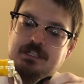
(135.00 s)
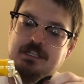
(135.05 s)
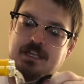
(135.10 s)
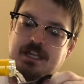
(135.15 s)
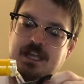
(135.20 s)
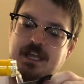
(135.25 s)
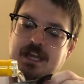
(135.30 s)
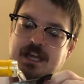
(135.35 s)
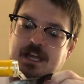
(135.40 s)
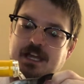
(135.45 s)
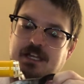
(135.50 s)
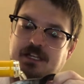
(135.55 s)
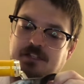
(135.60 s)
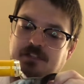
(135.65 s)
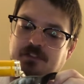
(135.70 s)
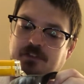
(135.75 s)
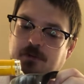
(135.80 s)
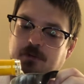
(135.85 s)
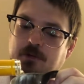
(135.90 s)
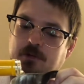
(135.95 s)
And
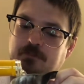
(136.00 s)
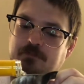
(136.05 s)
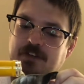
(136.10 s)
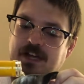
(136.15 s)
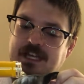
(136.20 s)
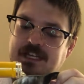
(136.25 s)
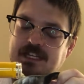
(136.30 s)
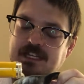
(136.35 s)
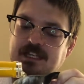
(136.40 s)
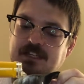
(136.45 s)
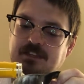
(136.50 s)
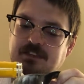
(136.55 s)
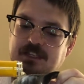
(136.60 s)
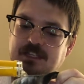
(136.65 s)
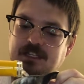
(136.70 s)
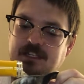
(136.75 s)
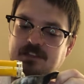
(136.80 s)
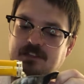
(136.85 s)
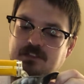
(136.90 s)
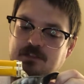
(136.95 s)
the whole Viking
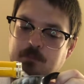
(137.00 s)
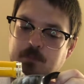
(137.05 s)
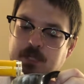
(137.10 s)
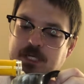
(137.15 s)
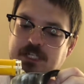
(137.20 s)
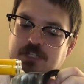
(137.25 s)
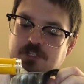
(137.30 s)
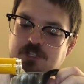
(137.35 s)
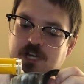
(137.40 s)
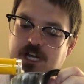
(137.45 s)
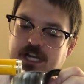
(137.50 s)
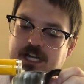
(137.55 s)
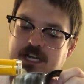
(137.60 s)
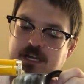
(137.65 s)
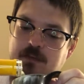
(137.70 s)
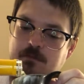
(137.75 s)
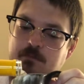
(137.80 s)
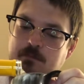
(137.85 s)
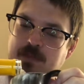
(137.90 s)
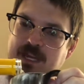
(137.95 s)
thing is a big
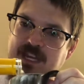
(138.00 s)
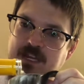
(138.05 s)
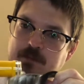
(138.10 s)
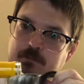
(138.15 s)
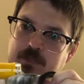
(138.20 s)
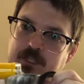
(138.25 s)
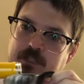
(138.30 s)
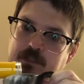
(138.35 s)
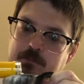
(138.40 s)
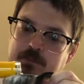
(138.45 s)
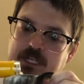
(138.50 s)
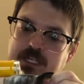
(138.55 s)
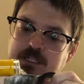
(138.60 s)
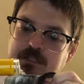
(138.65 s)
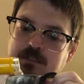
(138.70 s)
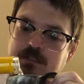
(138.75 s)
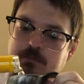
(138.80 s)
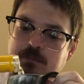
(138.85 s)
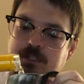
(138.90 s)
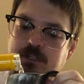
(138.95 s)
giant meme in the
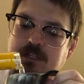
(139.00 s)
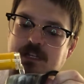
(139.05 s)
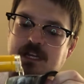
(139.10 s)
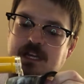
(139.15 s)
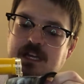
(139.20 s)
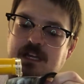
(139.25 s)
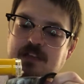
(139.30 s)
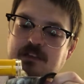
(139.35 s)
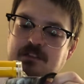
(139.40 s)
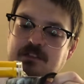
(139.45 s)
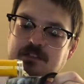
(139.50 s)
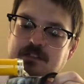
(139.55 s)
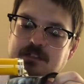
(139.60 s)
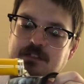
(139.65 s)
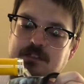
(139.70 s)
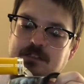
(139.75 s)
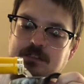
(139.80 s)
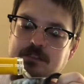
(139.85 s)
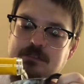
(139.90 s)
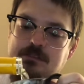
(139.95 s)
mead community.
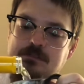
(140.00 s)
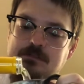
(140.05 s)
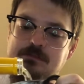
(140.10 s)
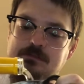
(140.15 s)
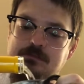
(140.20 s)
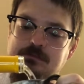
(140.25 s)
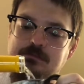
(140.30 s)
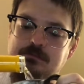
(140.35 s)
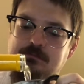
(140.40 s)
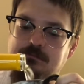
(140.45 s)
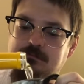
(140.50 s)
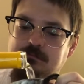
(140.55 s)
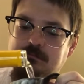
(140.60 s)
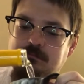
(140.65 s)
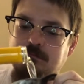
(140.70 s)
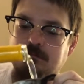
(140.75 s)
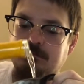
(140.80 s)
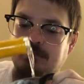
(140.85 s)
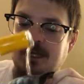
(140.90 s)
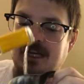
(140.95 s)
So
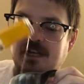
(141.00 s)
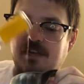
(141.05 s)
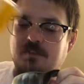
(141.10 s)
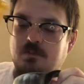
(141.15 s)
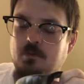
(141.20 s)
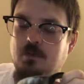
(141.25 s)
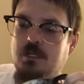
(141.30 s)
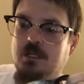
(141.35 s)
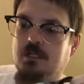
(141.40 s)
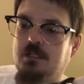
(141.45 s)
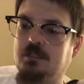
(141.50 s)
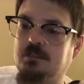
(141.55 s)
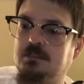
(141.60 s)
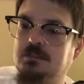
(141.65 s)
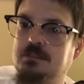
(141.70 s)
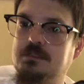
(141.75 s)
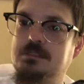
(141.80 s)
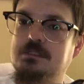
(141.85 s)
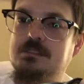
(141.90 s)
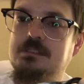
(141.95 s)
might as well
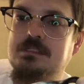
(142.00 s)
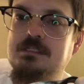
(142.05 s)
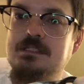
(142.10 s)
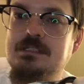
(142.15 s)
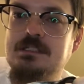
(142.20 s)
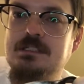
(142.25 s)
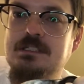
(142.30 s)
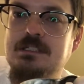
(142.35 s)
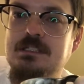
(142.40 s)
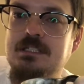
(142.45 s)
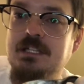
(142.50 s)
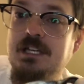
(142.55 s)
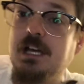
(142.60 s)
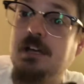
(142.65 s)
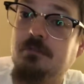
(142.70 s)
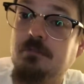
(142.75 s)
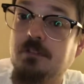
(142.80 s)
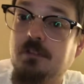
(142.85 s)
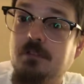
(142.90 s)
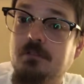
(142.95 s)

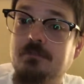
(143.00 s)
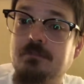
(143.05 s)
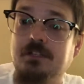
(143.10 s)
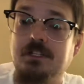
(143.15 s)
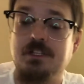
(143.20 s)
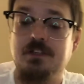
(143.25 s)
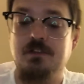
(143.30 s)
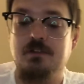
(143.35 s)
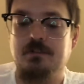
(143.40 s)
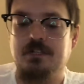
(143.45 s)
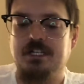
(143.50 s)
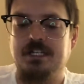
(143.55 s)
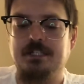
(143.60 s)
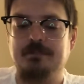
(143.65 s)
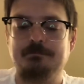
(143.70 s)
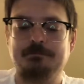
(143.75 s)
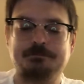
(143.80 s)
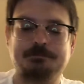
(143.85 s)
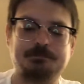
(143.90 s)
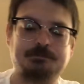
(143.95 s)
have a little fun doing
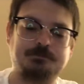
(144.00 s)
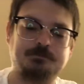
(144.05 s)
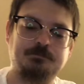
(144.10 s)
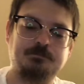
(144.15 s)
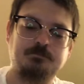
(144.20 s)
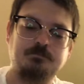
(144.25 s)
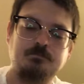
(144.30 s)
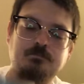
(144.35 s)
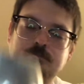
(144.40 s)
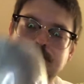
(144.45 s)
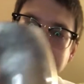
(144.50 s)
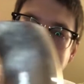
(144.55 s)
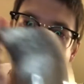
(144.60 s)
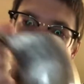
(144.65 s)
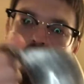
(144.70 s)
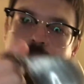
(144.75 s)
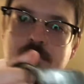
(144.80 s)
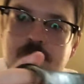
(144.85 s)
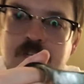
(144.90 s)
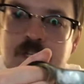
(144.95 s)

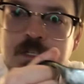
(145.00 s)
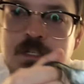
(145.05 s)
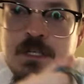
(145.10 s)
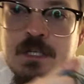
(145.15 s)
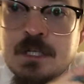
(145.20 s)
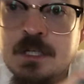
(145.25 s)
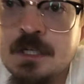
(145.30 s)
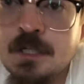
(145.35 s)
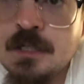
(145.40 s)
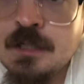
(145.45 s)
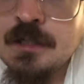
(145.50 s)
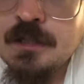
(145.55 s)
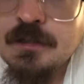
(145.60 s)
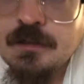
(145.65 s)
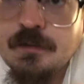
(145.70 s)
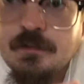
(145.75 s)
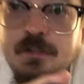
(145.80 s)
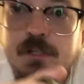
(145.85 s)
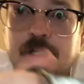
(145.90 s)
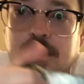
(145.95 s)
it.
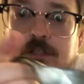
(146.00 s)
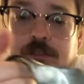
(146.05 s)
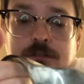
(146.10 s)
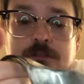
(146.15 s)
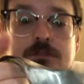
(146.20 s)
So.